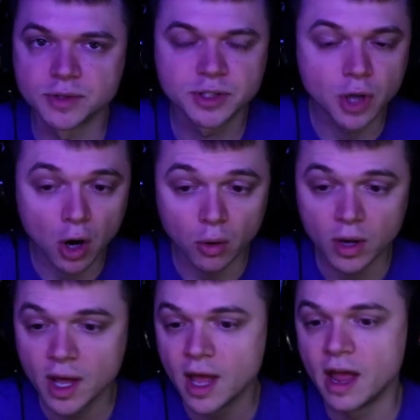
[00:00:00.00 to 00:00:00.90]
So
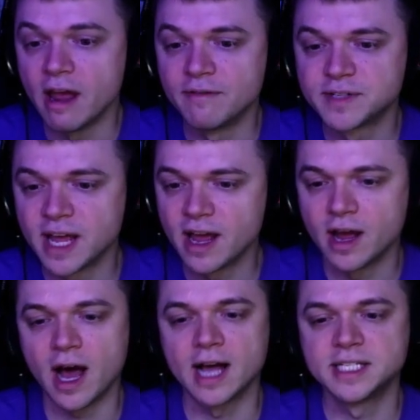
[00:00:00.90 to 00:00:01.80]
if, say,
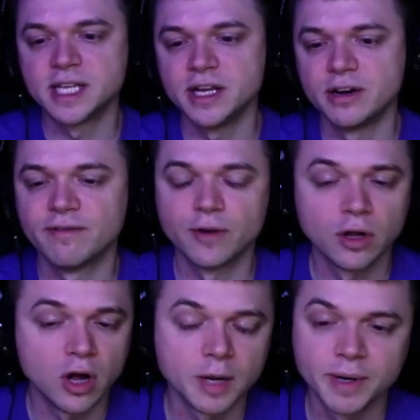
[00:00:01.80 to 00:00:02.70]
I sit here for a
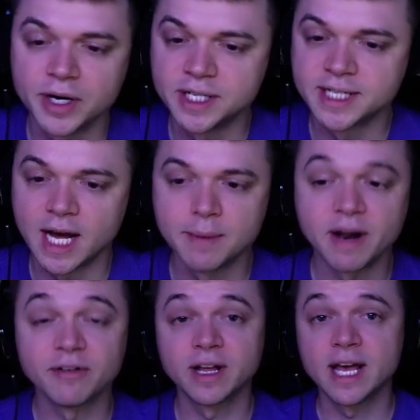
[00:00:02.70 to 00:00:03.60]
long period of time and I
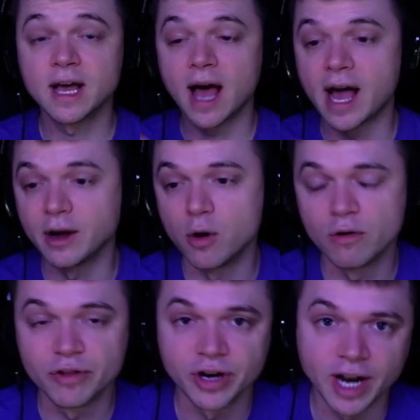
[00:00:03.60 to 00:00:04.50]
forget, I go
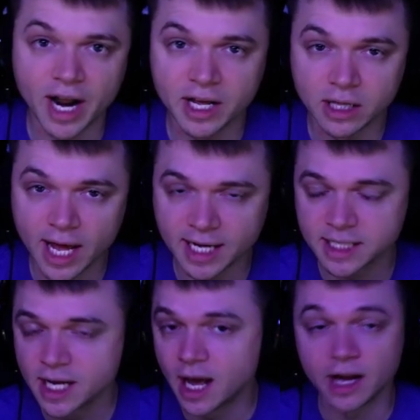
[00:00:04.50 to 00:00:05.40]
over there and I collect,
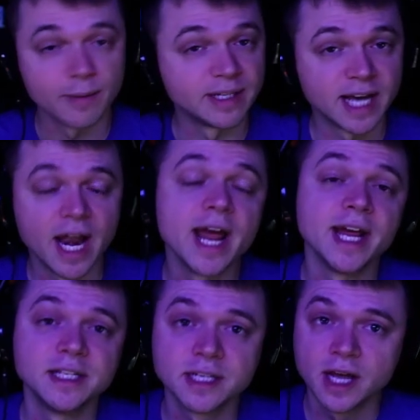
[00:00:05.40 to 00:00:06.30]
I get my ten
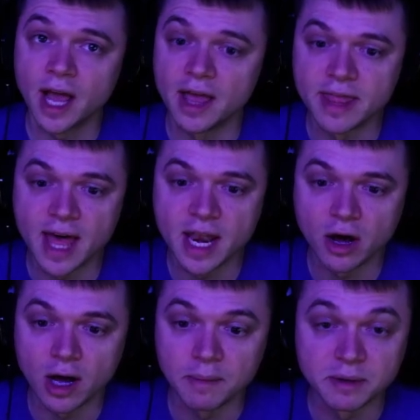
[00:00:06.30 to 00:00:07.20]
eggs, and then
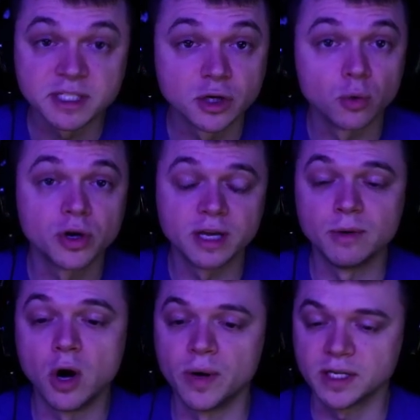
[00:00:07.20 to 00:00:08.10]
um, it still will keep
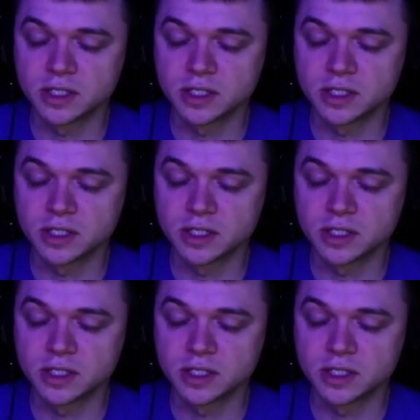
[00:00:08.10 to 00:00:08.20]
going.